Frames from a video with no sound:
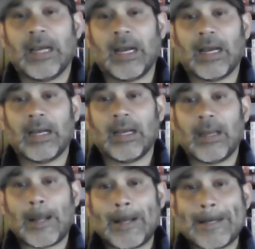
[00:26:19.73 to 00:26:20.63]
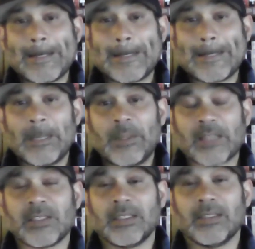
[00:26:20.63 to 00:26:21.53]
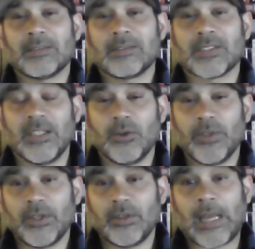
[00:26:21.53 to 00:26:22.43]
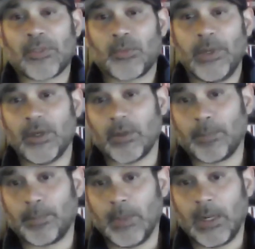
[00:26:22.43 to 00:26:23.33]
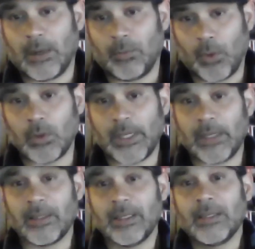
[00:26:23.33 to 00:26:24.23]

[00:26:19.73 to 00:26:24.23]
That's a single year, not 3-year rolling.